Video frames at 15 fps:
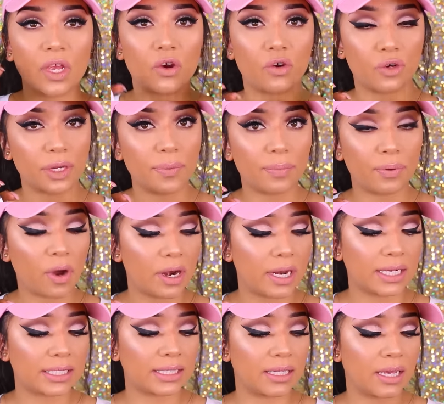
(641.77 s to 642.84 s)
cream
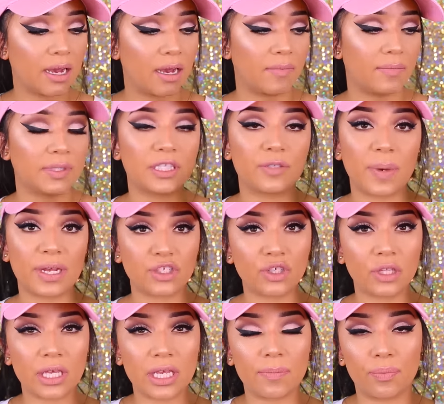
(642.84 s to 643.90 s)
products,
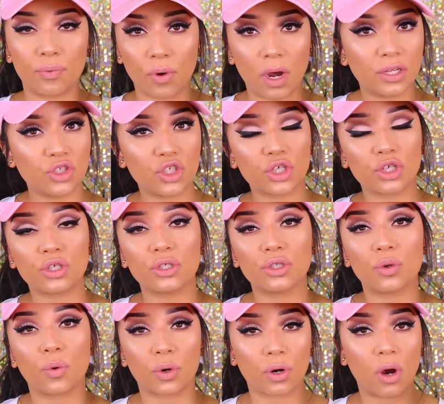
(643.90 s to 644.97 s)
especially
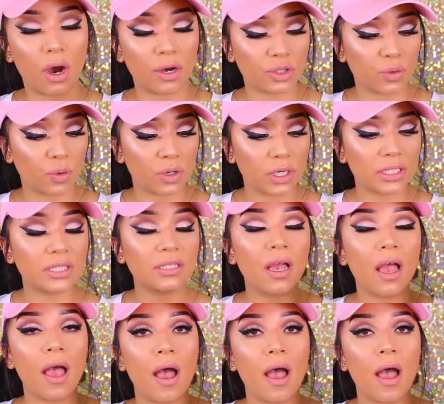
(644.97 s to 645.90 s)
bronzers or contours